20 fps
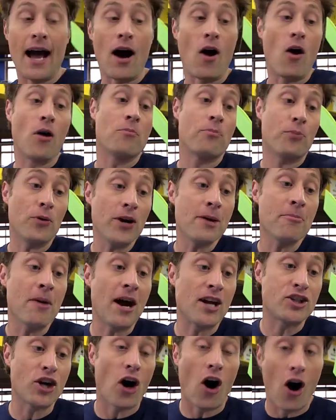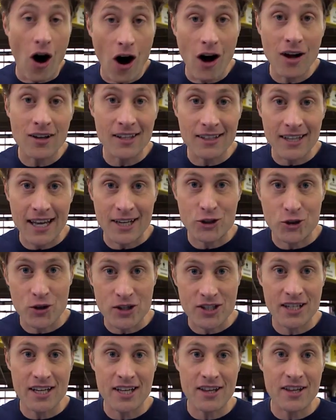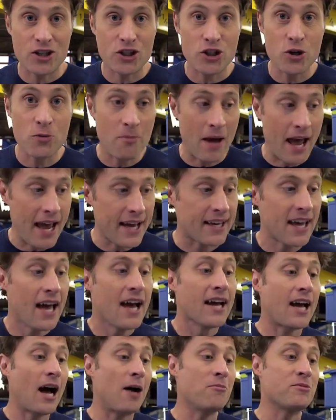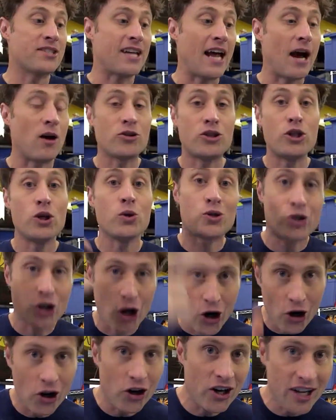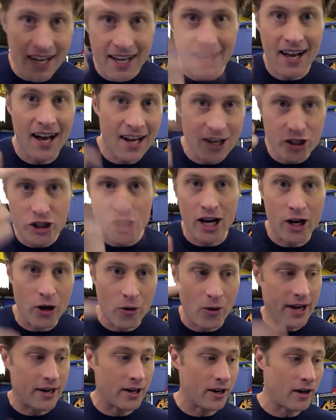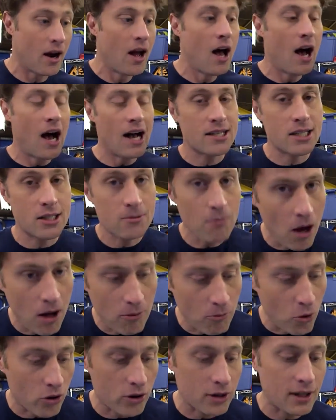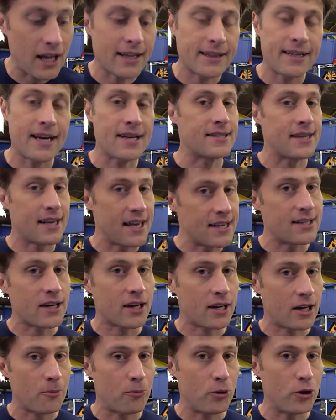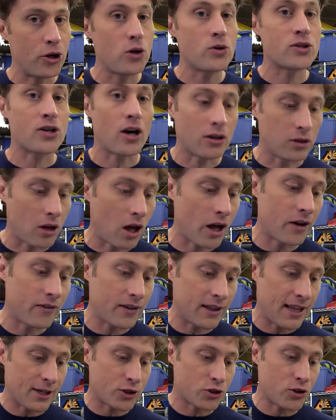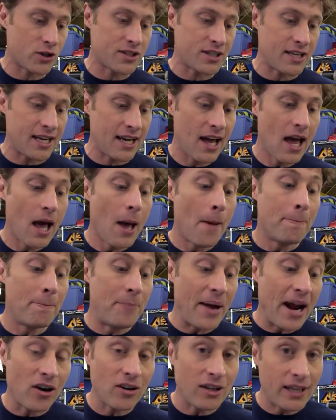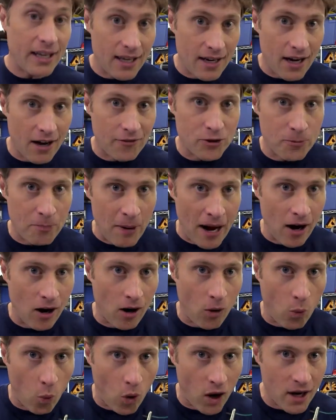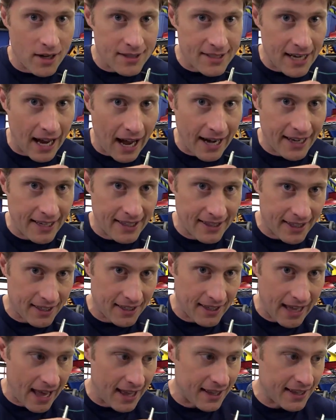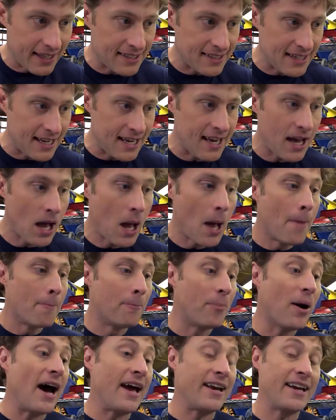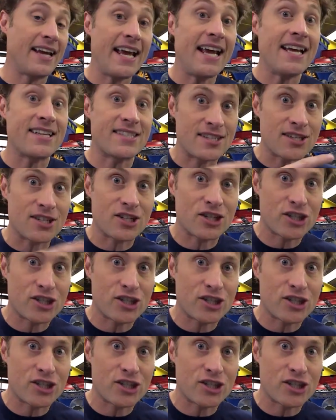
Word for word: Now, pretty much all electricity that you make comes down to turning a generator. A small motor like this isn't gonna produce a lot of electricity, barely enough to power one tiny little LED, but it's a